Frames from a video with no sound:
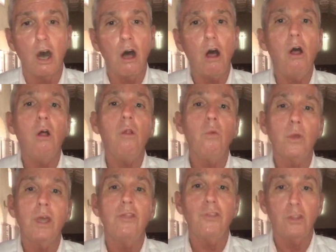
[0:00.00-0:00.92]
all
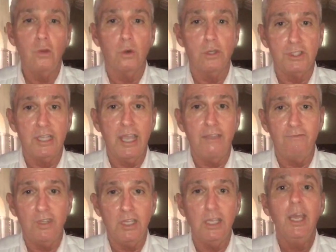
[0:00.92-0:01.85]
with your
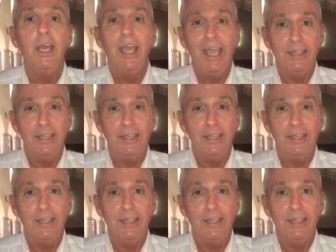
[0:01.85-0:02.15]
safety